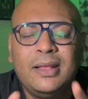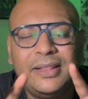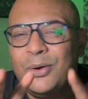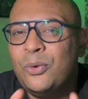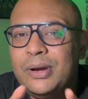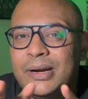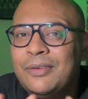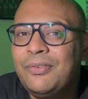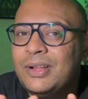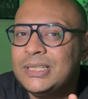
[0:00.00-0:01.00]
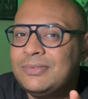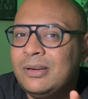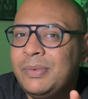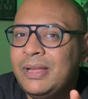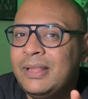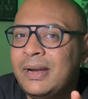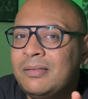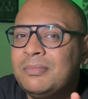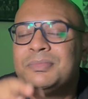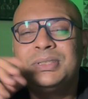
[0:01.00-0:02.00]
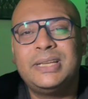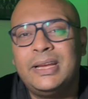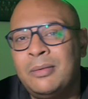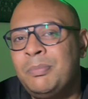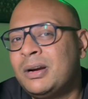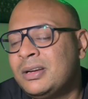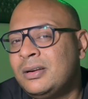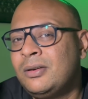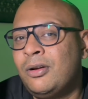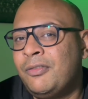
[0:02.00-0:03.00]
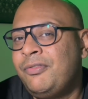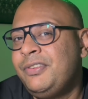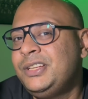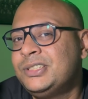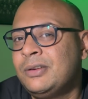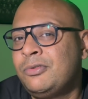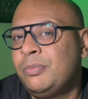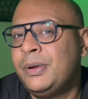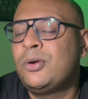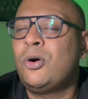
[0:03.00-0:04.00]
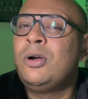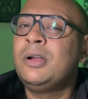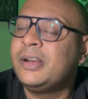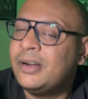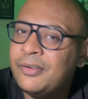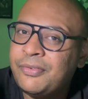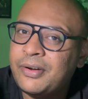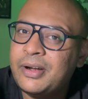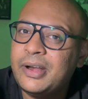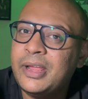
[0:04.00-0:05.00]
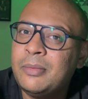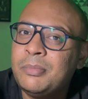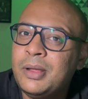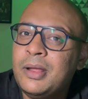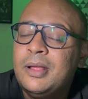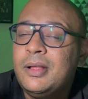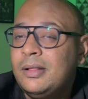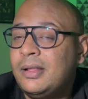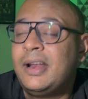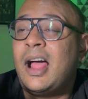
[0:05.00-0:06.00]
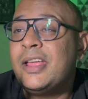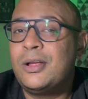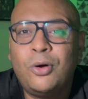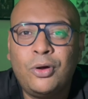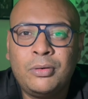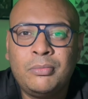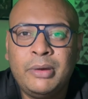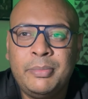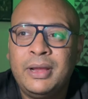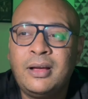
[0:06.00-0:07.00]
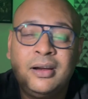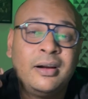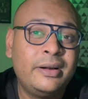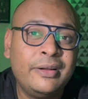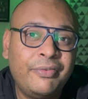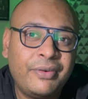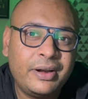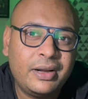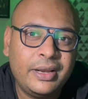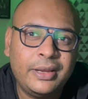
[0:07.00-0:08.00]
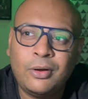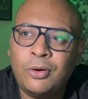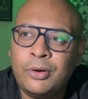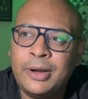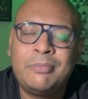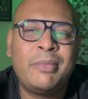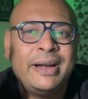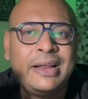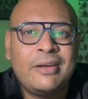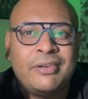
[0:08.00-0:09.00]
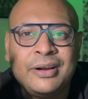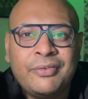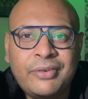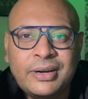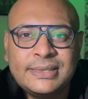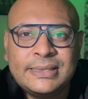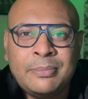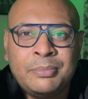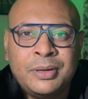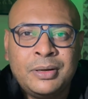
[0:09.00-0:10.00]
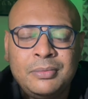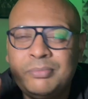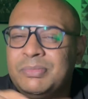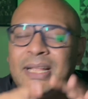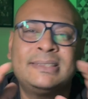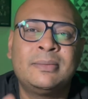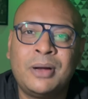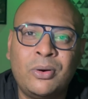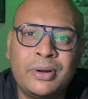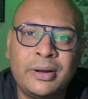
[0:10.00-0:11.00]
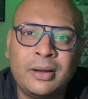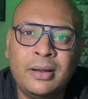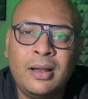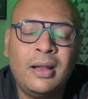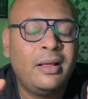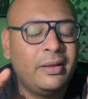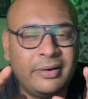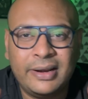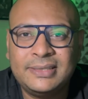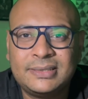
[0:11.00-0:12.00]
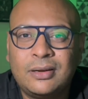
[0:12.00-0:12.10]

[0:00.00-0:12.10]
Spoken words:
The only difference will be that, say, a button or a feature would be called in a different name, an icon may be colored differently, or it might have a different symbol. That's about it. Rest,